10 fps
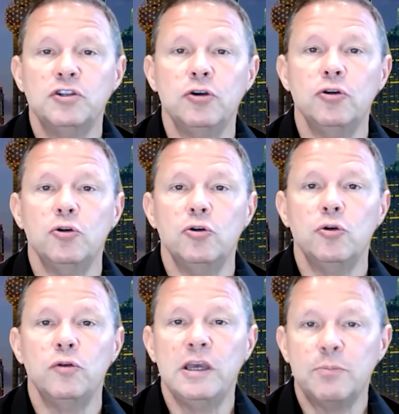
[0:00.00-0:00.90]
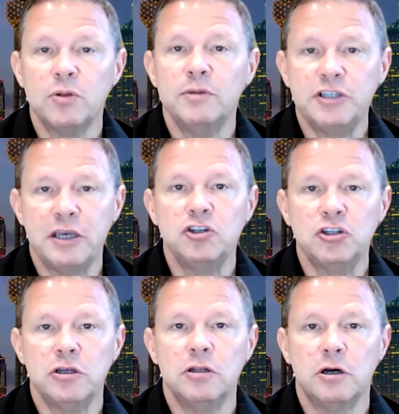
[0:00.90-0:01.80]
to the
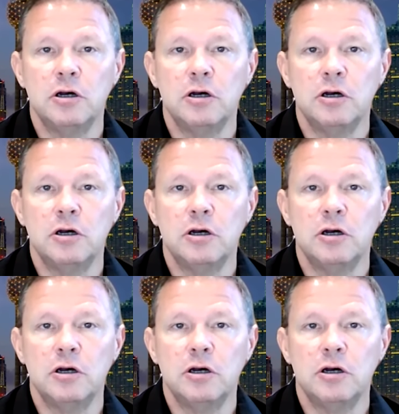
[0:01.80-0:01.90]
implementation